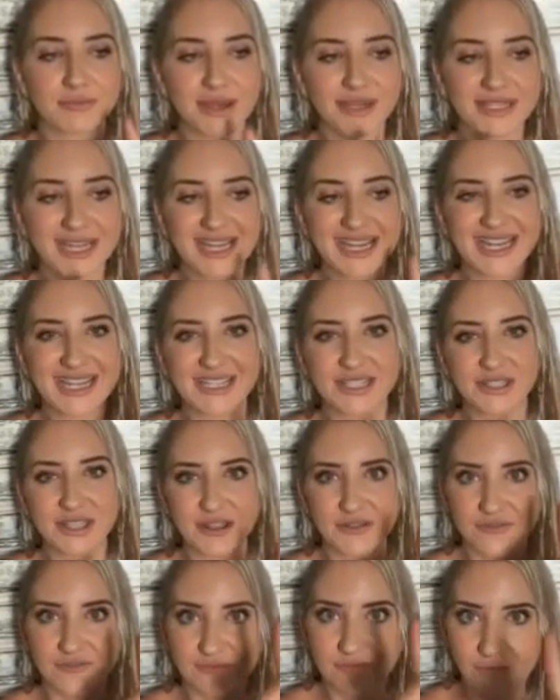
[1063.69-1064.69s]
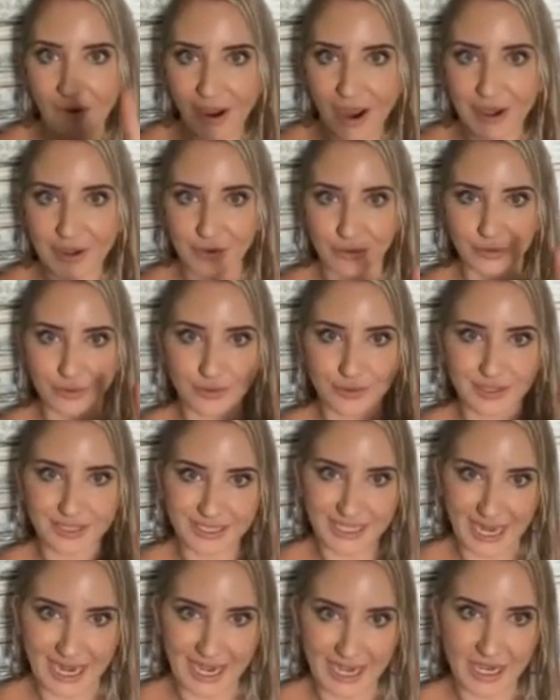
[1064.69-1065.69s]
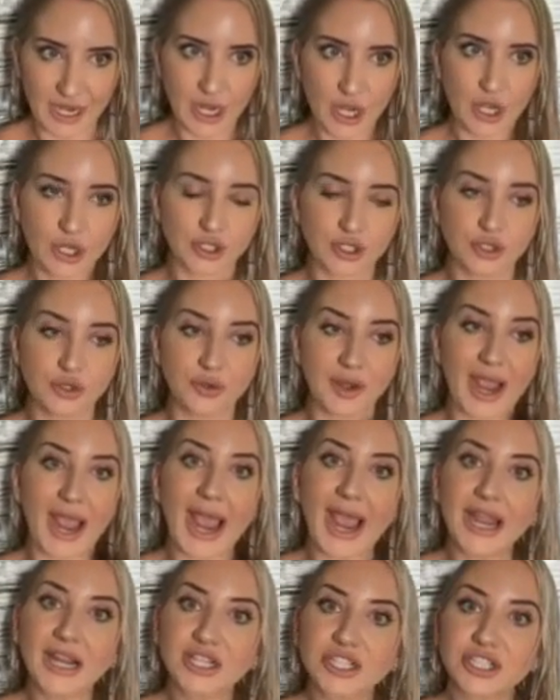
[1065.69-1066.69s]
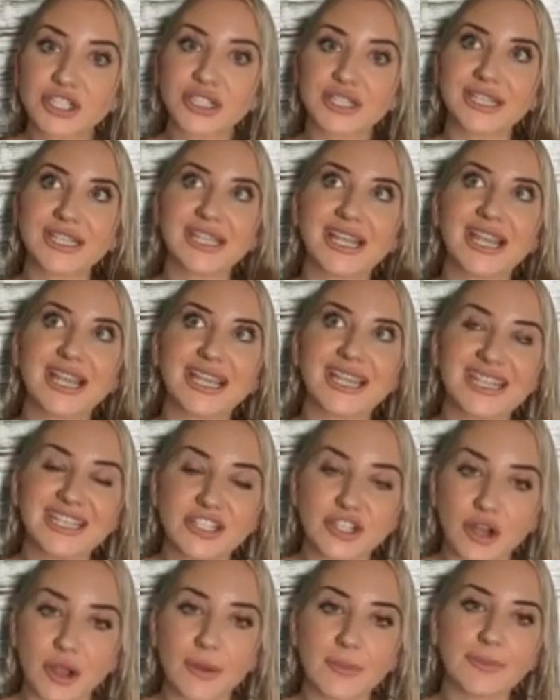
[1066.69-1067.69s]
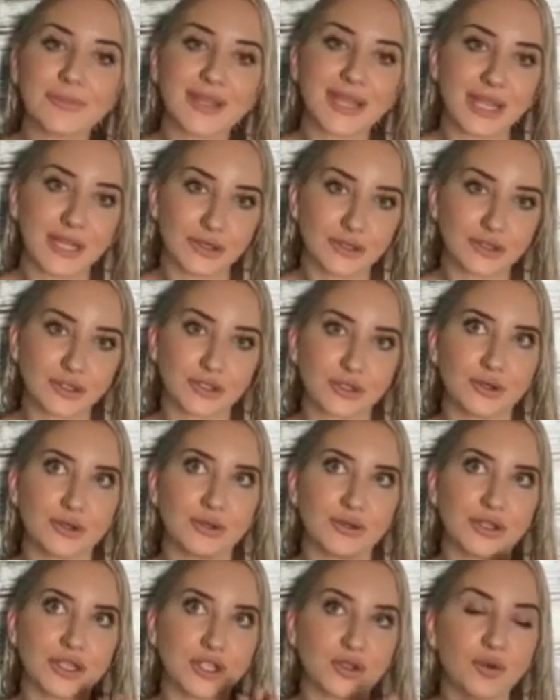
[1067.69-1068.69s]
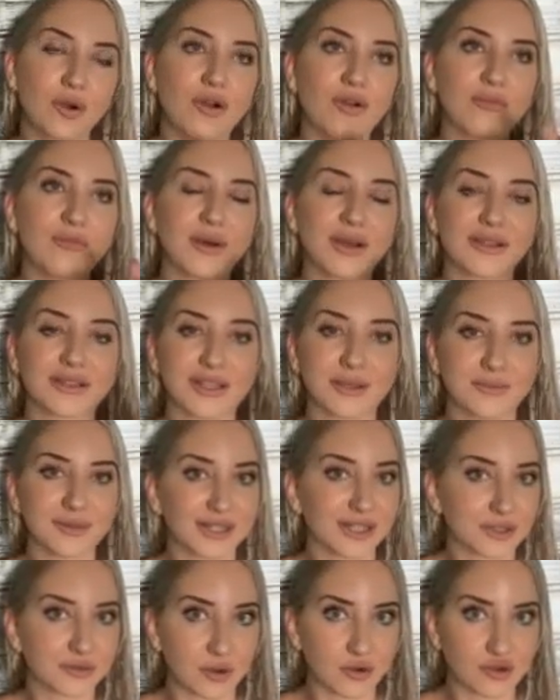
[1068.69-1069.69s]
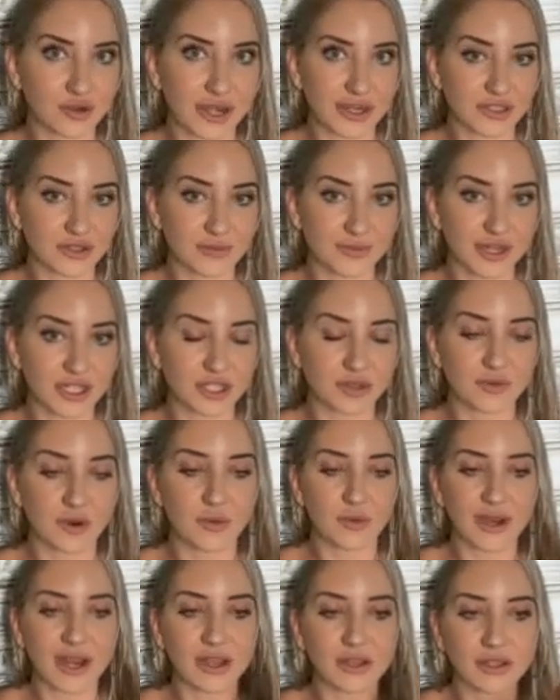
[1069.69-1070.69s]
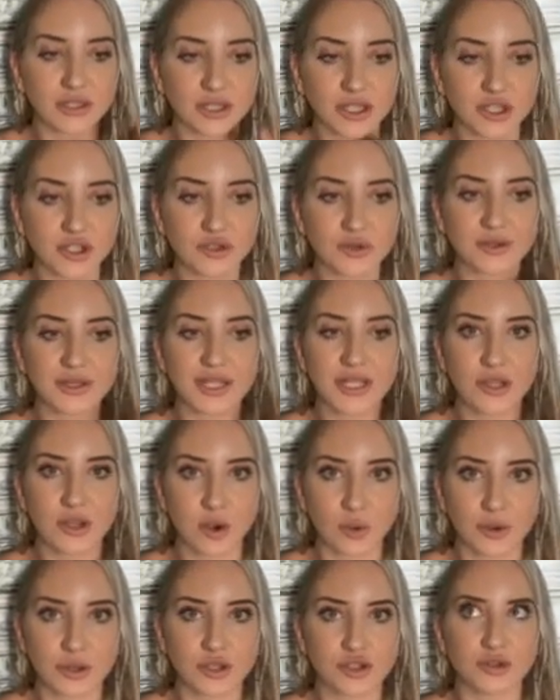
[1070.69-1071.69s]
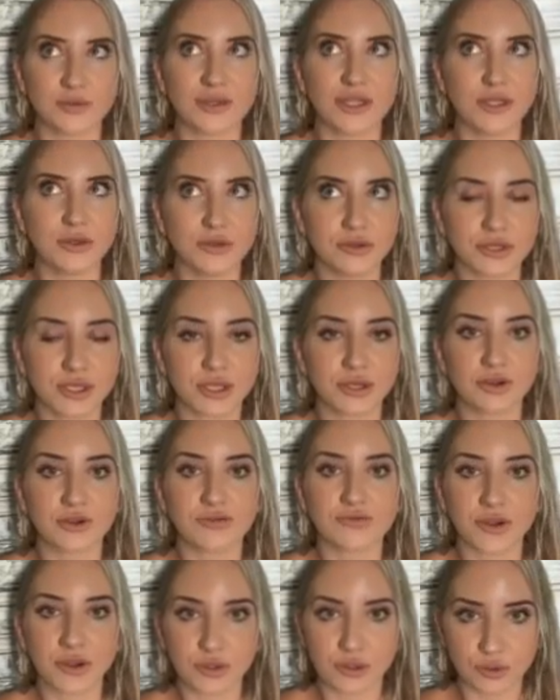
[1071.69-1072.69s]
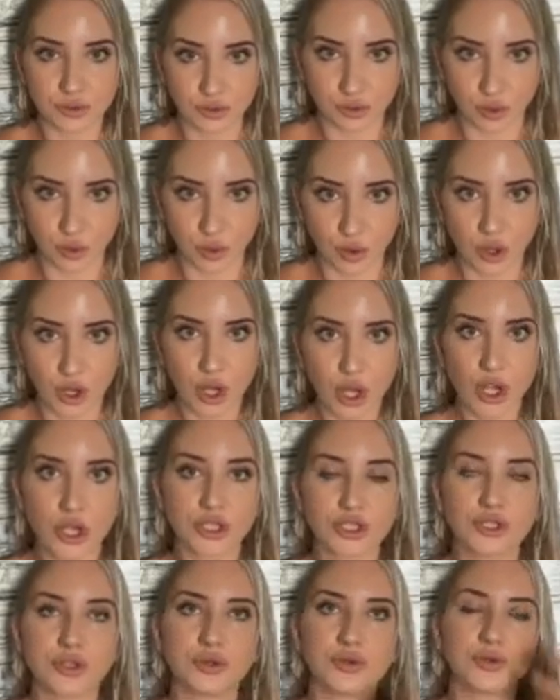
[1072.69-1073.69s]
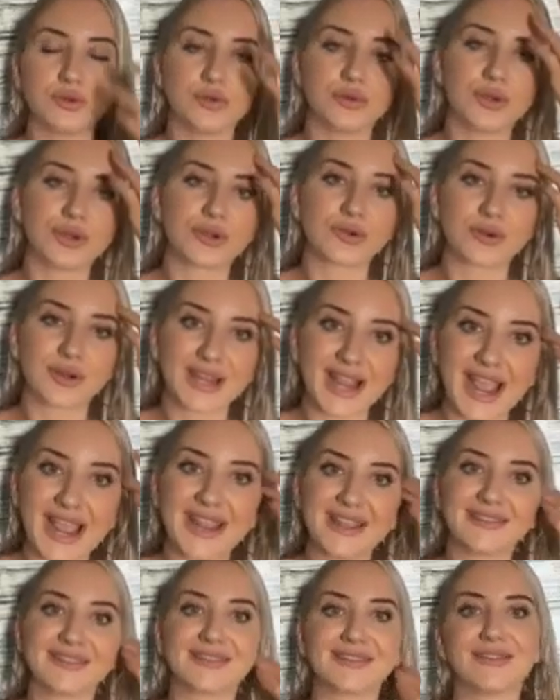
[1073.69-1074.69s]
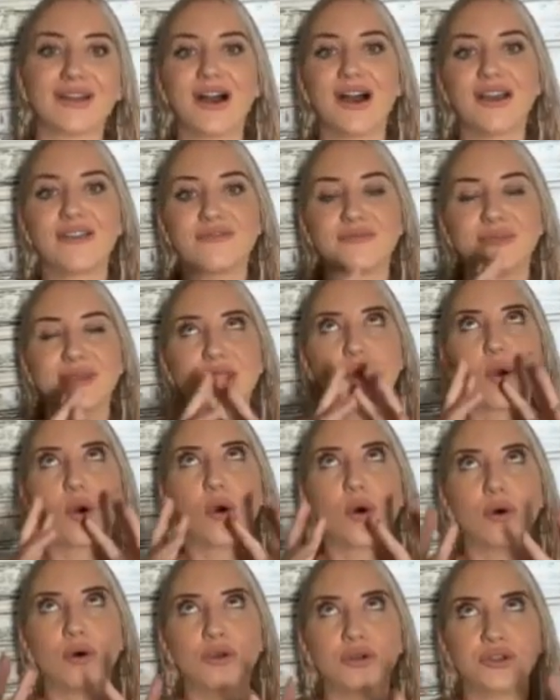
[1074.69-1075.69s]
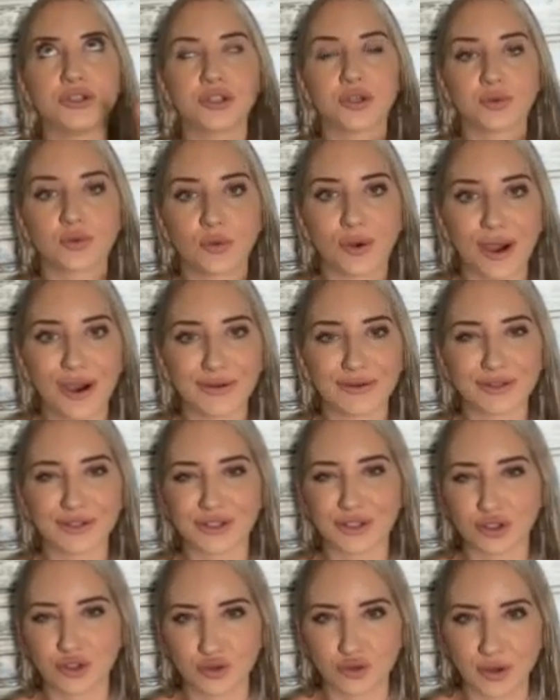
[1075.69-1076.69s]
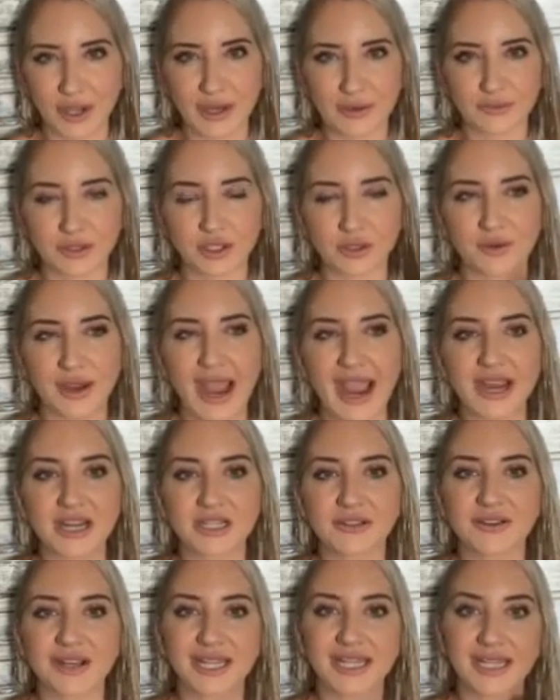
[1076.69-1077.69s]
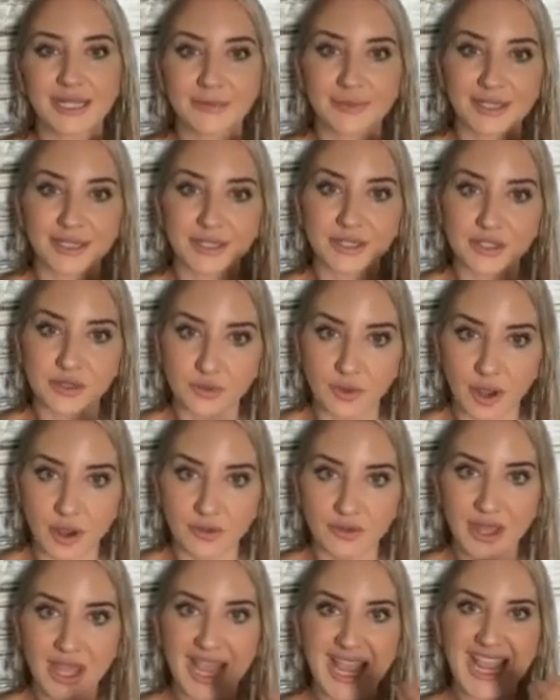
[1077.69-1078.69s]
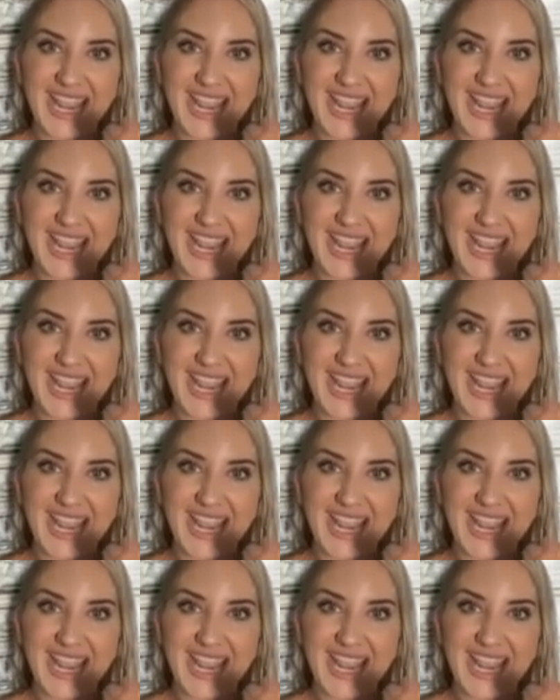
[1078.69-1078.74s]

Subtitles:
Monday is the final day to actually jump into the 12-month Limitless Wealth Transformation, where we are literally going to be using universal law to create the life beyond your wildest dreams, to activate limitless wealth